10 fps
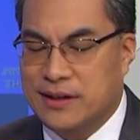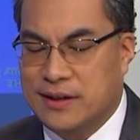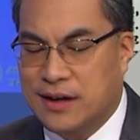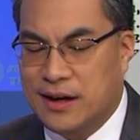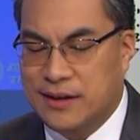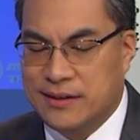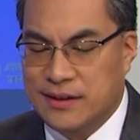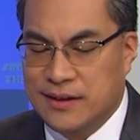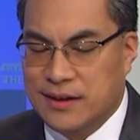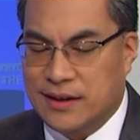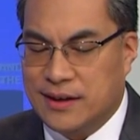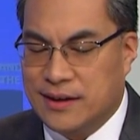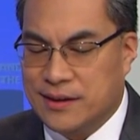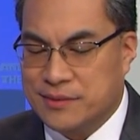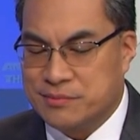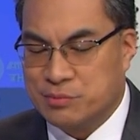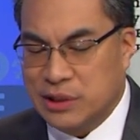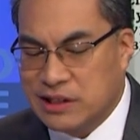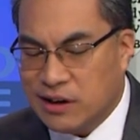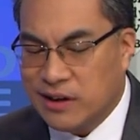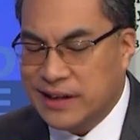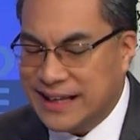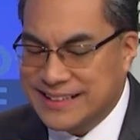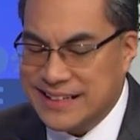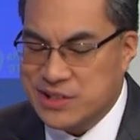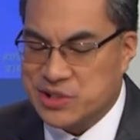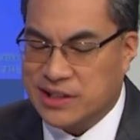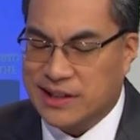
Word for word: God uh, regard a decent